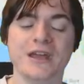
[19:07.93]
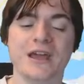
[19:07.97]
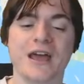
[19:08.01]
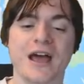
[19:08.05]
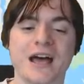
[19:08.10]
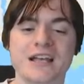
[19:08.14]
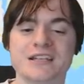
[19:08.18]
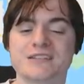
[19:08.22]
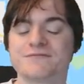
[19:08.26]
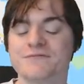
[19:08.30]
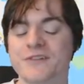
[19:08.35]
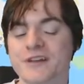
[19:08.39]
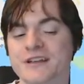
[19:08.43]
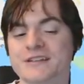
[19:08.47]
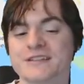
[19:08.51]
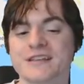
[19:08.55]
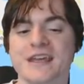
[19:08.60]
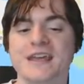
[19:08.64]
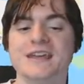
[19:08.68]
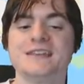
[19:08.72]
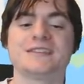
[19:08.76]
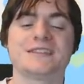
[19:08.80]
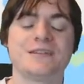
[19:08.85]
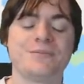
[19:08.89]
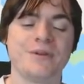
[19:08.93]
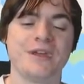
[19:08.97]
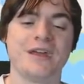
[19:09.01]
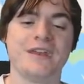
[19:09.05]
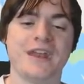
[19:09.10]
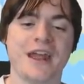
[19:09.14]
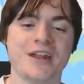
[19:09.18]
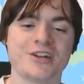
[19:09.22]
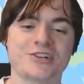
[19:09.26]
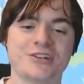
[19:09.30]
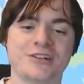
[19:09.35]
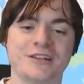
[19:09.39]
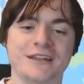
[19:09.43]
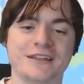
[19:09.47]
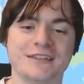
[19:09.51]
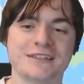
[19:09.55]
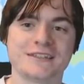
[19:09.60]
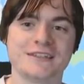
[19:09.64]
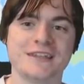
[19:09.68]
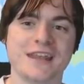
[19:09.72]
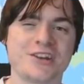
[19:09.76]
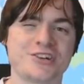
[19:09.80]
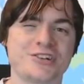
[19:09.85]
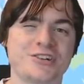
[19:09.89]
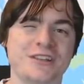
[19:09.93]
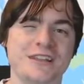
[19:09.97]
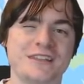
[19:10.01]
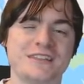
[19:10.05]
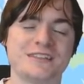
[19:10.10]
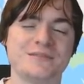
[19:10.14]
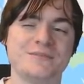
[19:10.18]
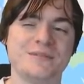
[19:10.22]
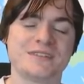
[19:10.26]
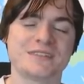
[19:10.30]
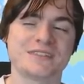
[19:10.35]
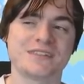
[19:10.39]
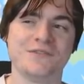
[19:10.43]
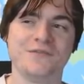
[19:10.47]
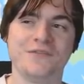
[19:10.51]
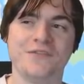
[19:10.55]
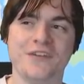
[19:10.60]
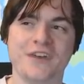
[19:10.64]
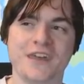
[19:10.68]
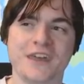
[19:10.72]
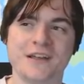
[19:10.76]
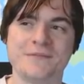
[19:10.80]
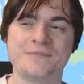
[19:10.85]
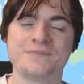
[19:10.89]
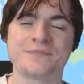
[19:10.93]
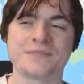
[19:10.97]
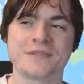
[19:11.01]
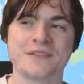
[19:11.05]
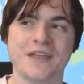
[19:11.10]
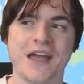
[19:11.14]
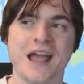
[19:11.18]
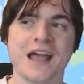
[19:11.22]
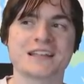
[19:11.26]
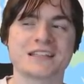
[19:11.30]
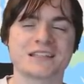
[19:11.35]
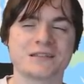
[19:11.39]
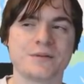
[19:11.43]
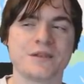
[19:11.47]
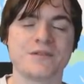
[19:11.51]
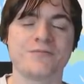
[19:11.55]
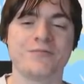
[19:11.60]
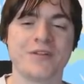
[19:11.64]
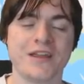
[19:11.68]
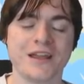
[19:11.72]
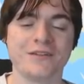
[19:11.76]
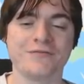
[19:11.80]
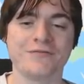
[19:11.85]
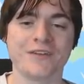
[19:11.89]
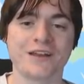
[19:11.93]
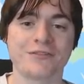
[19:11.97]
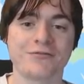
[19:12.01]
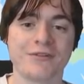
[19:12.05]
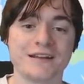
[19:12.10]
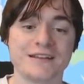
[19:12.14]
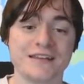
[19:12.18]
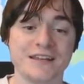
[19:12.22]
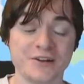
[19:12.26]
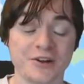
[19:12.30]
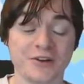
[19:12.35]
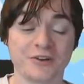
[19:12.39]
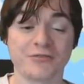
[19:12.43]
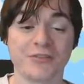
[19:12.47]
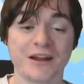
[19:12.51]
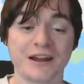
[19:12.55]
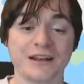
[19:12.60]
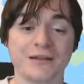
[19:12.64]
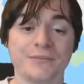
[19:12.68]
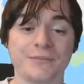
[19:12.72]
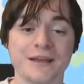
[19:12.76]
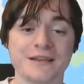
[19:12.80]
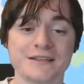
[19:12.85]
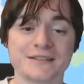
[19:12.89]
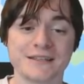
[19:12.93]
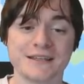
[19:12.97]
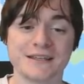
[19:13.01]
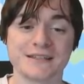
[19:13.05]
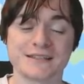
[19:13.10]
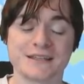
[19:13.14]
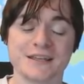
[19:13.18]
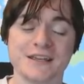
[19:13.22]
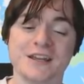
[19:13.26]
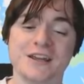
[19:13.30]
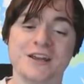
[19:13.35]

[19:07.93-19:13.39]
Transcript: as fun as it is to be a nationalist, nationalism is something that has to be reinvigorated on a regular basis,